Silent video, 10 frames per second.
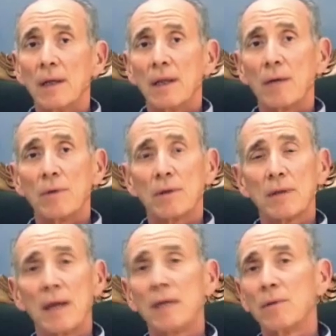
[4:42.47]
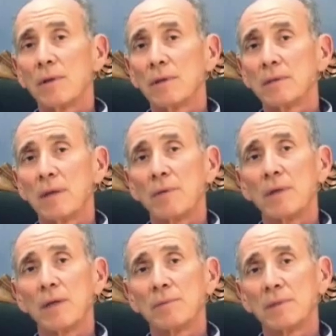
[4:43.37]
that we are taking with us that
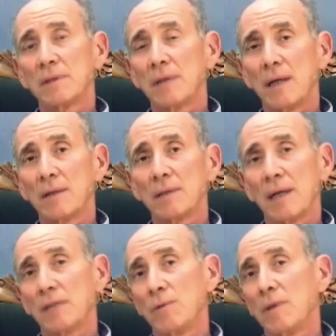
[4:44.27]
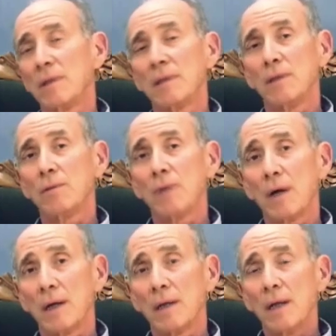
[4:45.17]
will help sustain us as we continue
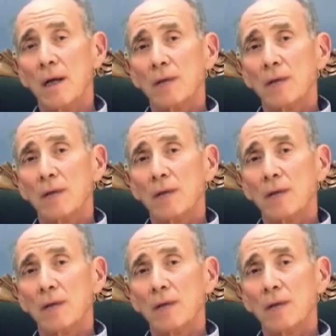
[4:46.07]
on.